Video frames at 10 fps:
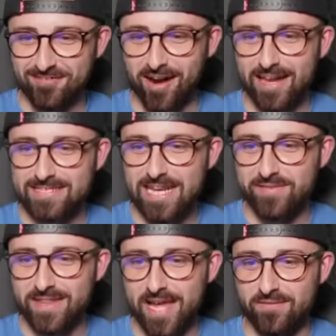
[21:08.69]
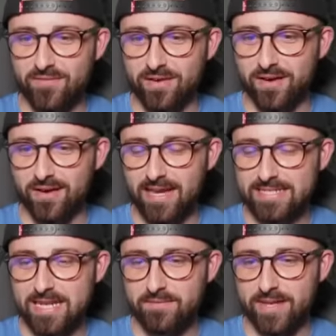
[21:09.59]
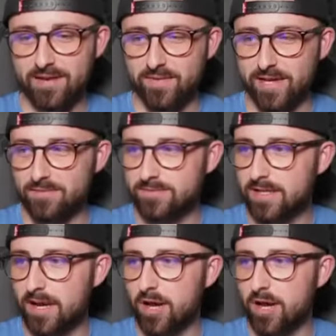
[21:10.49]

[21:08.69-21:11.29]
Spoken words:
Right, let's leave it there for now.